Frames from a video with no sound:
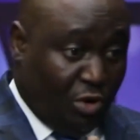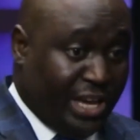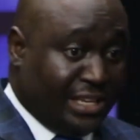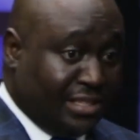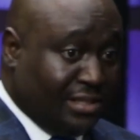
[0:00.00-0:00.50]
A
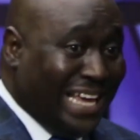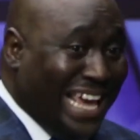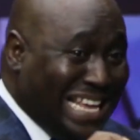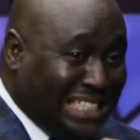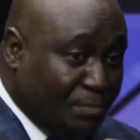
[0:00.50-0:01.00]
rocket,
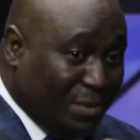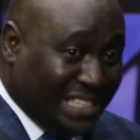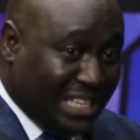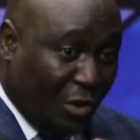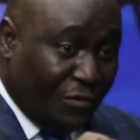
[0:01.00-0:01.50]

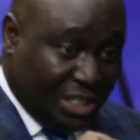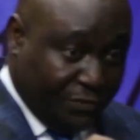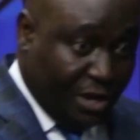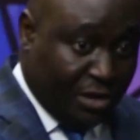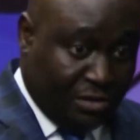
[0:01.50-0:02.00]
80% of
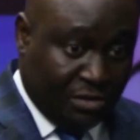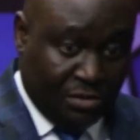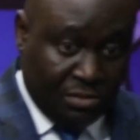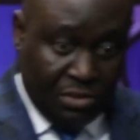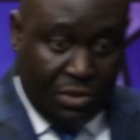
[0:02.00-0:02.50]
its fuel.
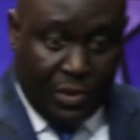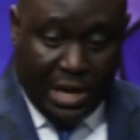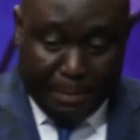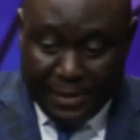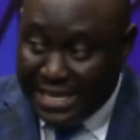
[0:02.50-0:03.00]

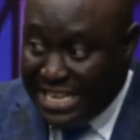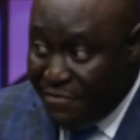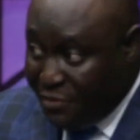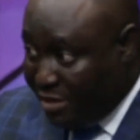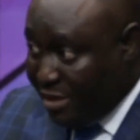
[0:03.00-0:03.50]
When they are
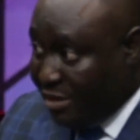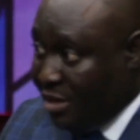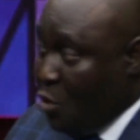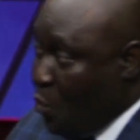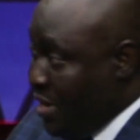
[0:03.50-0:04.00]
planning
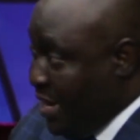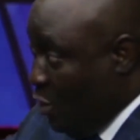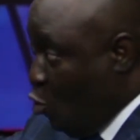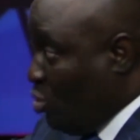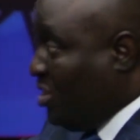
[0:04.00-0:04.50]
everything, when
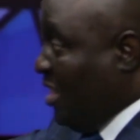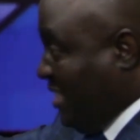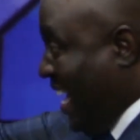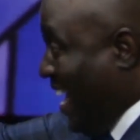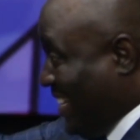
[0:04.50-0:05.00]
they load
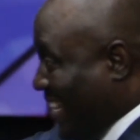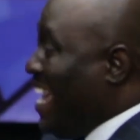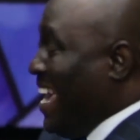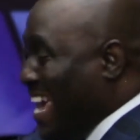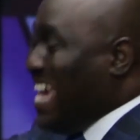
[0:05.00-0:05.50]
the
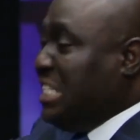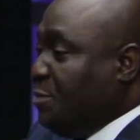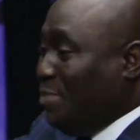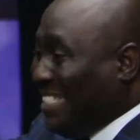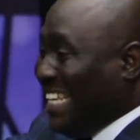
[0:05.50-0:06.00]
tank,
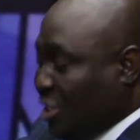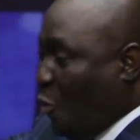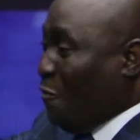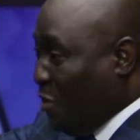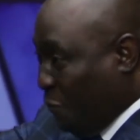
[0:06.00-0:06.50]

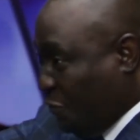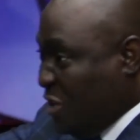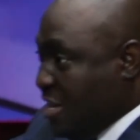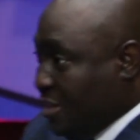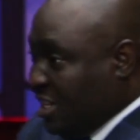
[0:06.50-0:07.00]
80% of the
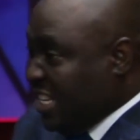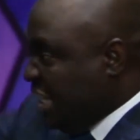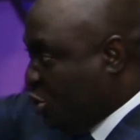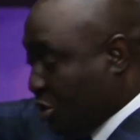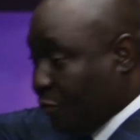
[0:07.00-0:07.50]
fuel is